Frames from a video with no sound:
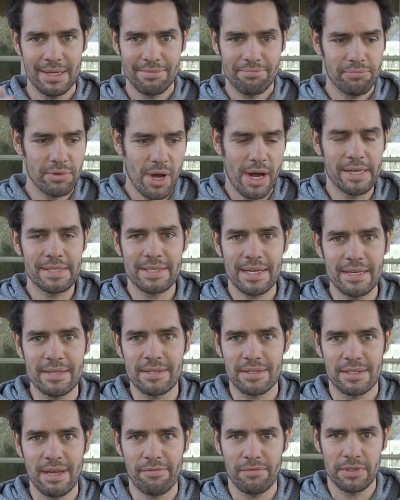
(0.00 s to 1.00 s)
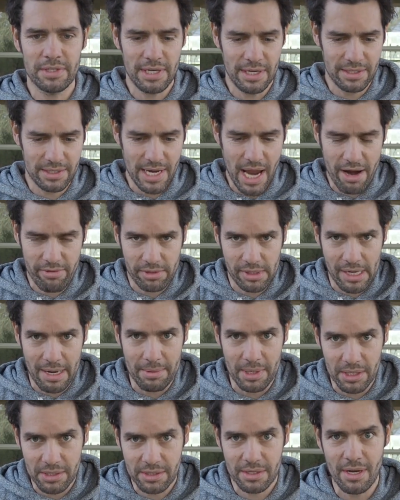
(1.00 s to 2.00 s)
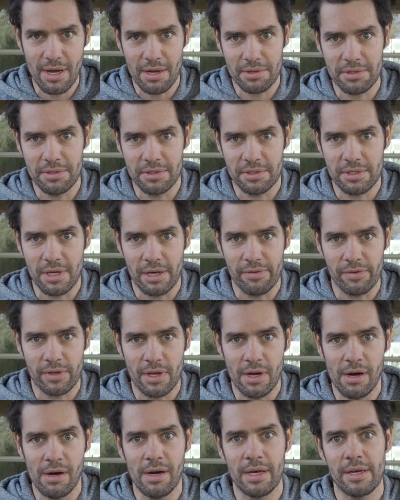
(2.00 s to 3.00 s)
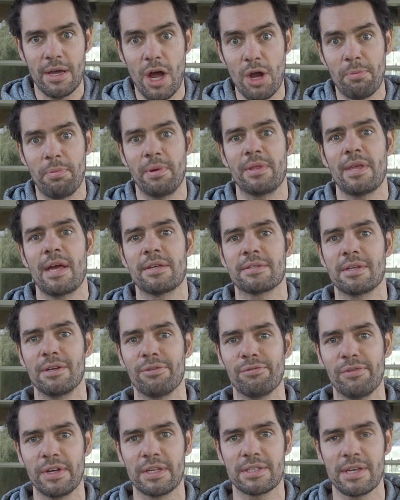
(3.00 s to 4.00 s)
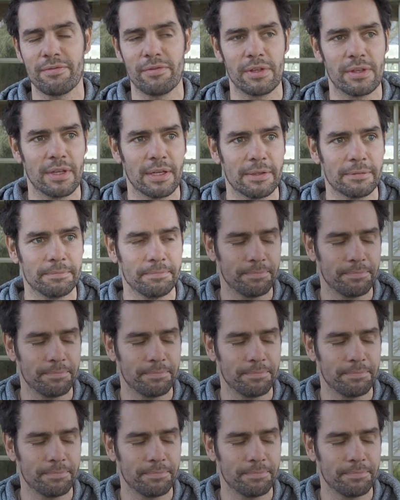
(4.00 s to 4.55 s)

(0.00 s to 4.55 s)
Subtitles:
1970s aerodynamic skirts on the side of a car and hoping that's going to fix everything.